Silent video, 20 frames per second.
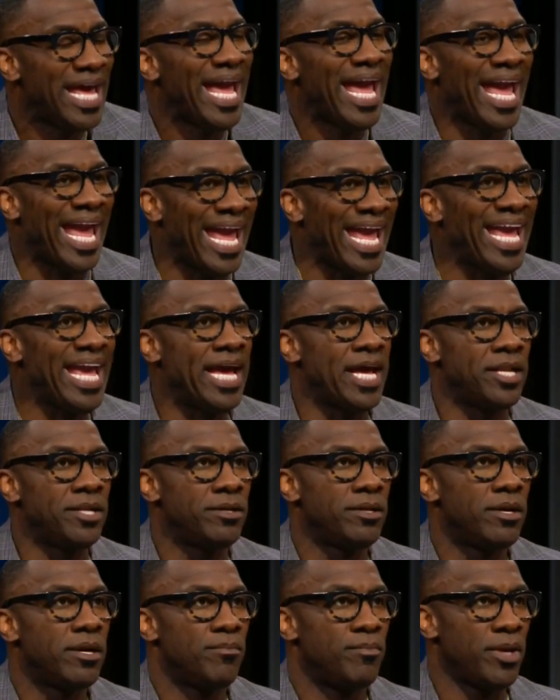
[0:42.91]
And
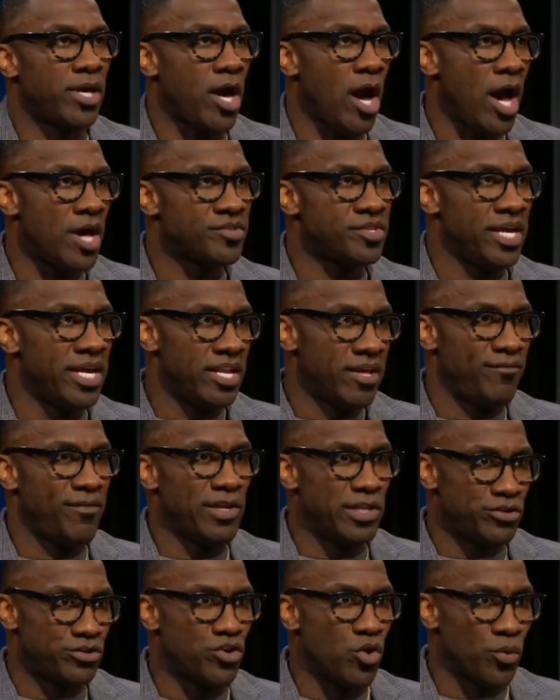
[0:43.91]
because the NFL
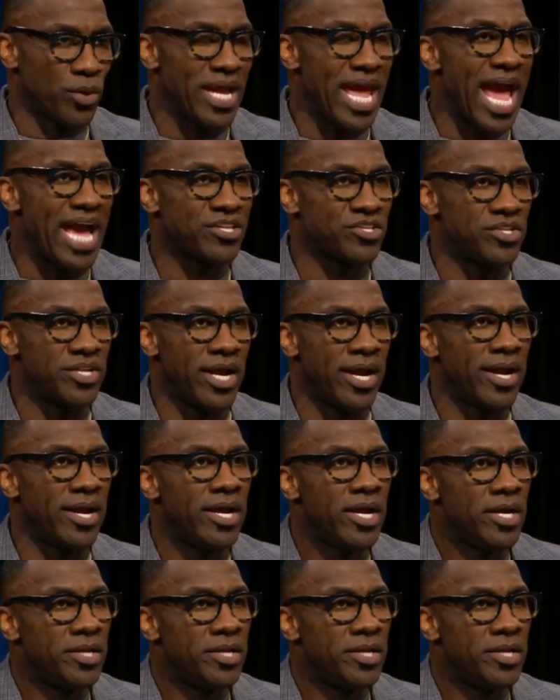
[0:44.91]
is so reactionary,